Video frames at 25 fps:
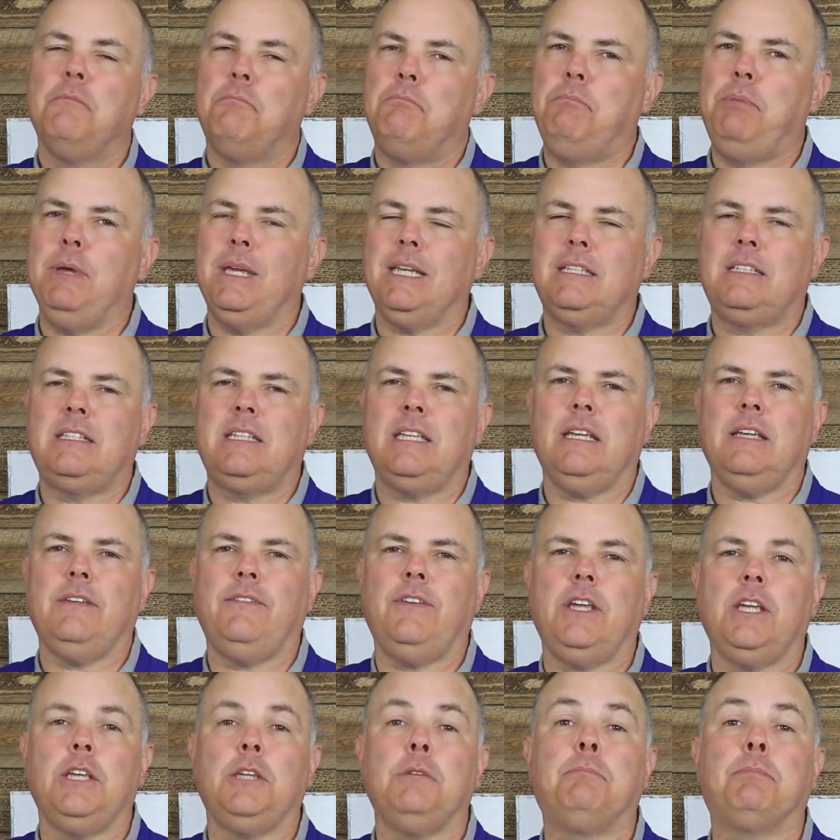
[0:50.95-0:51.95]
Big
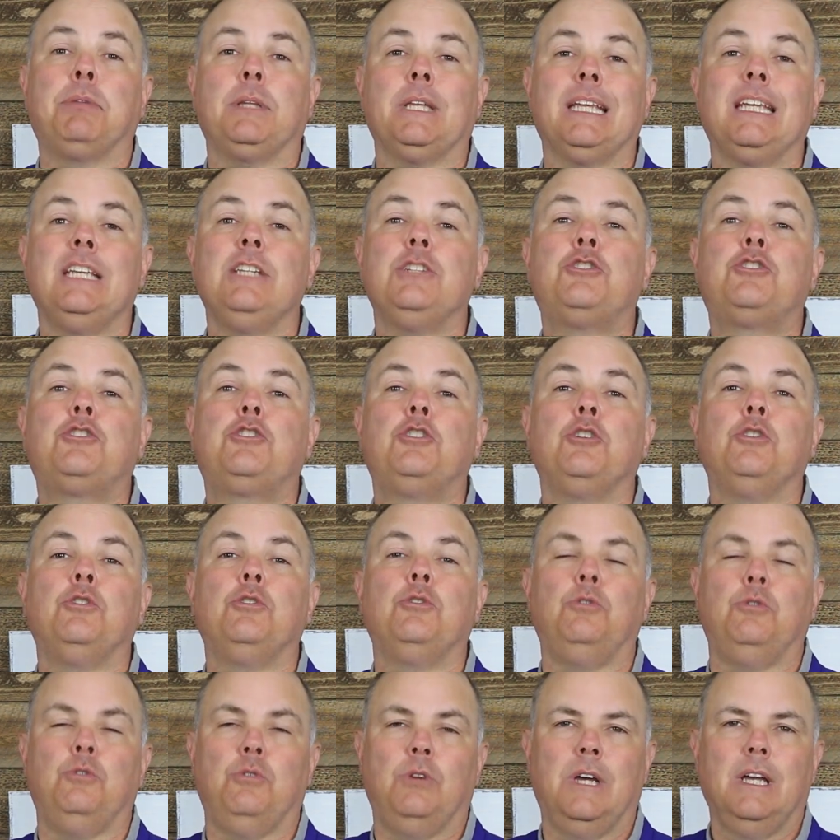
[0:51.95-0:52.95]
TV, please
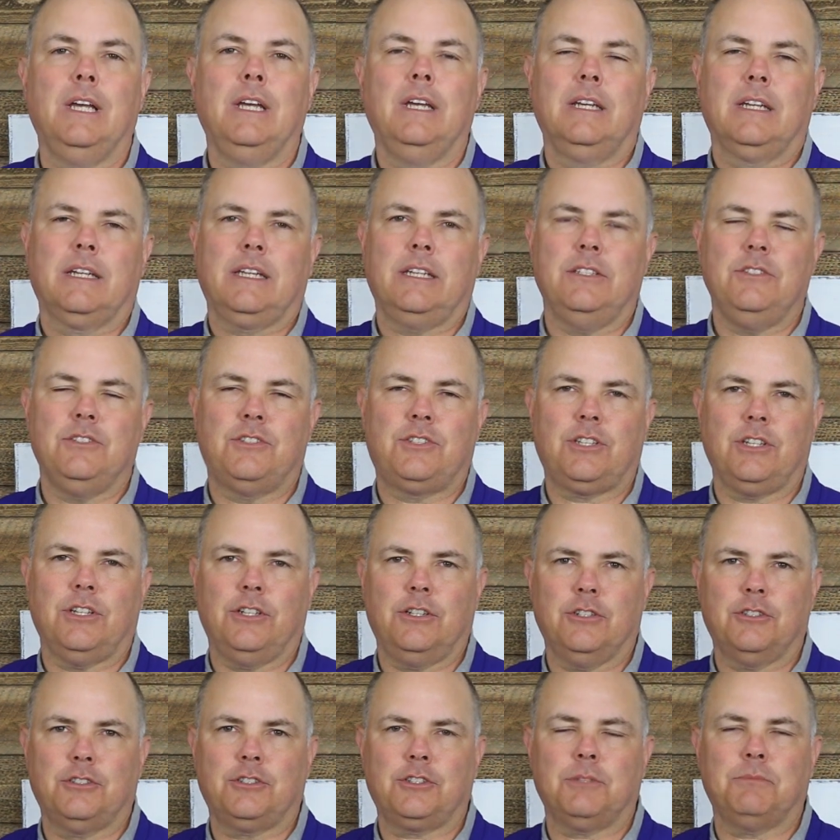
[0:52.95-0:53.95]
do
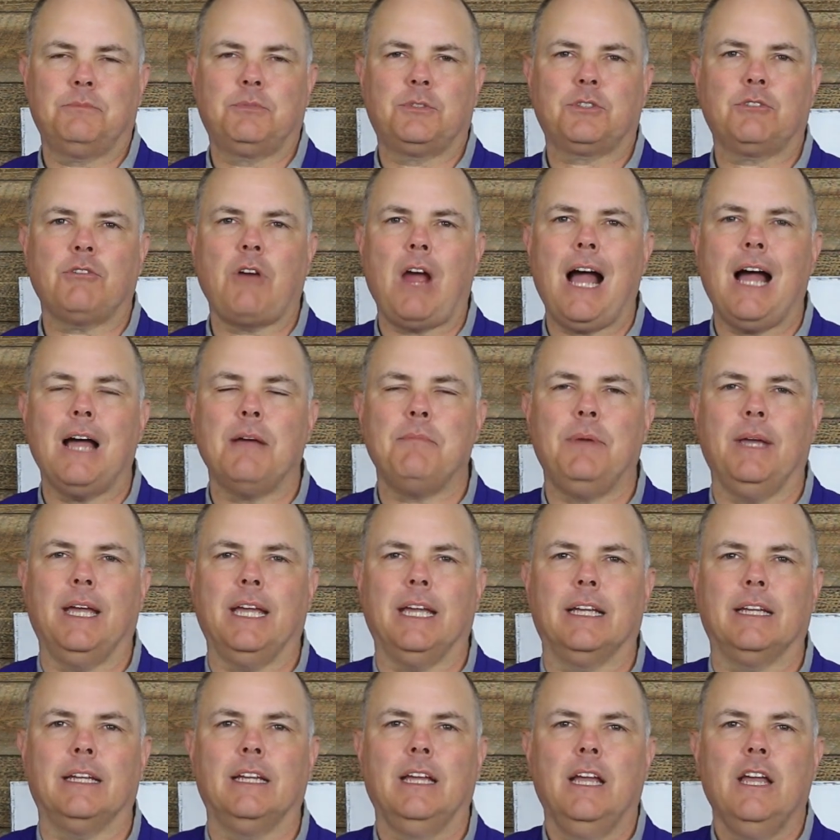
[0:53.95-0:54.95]
consider
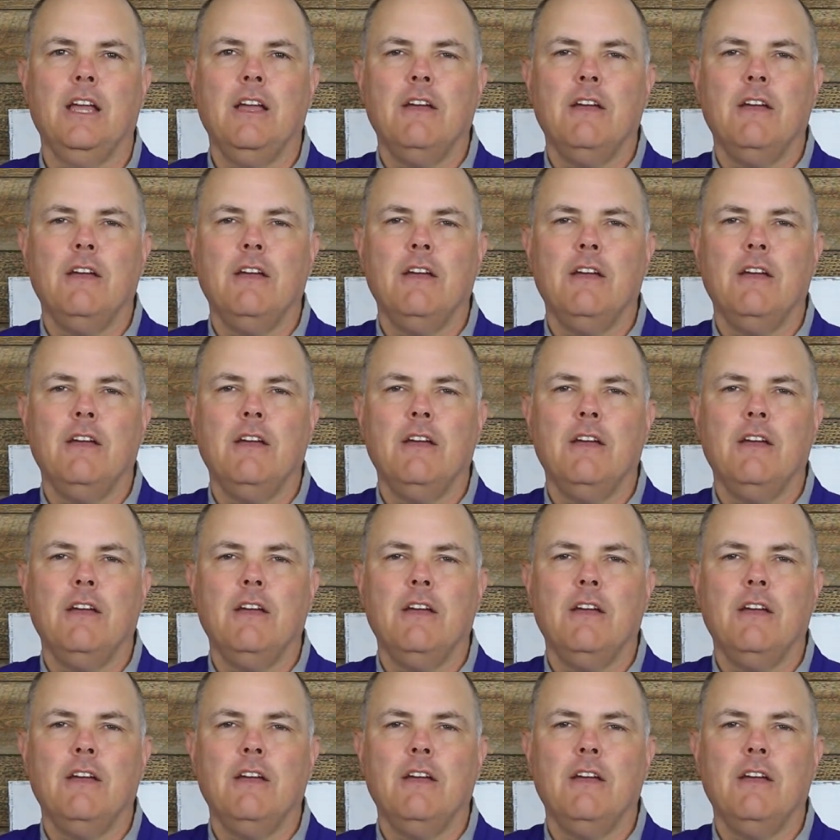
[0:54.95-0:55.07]
subscribing.